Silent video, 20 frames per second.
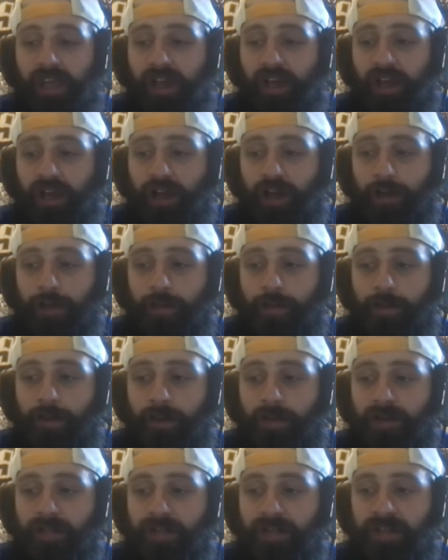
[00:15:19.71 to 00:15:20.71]
But
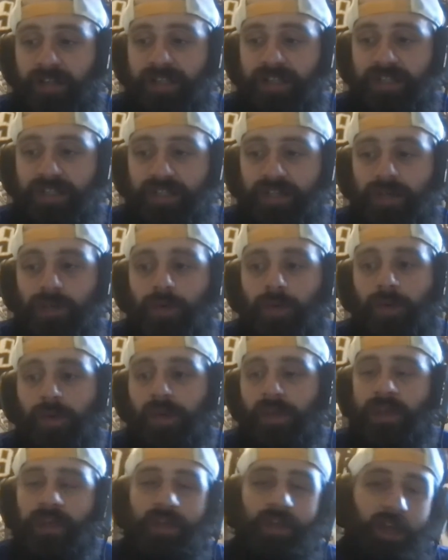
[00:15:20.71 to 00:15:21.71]
it was nice to
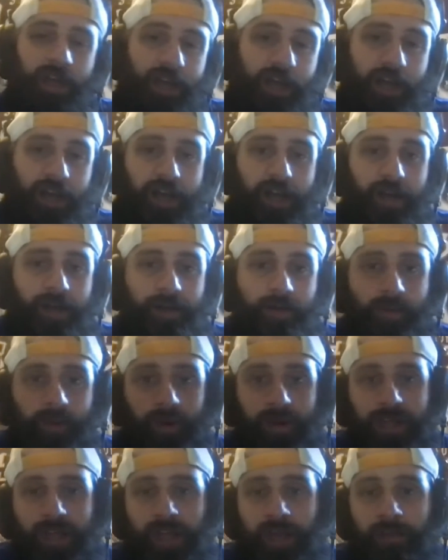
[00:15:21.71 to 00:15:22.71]
you
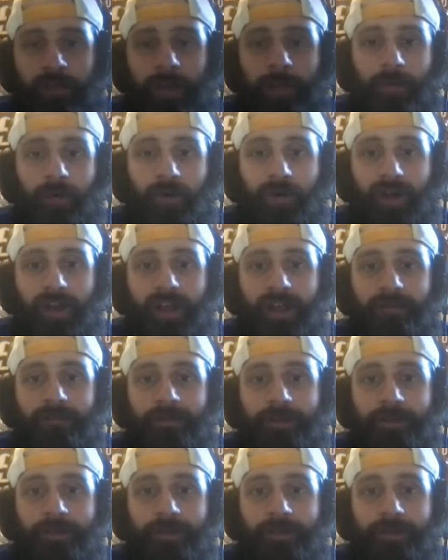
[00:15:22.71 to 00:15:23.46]
really commemorate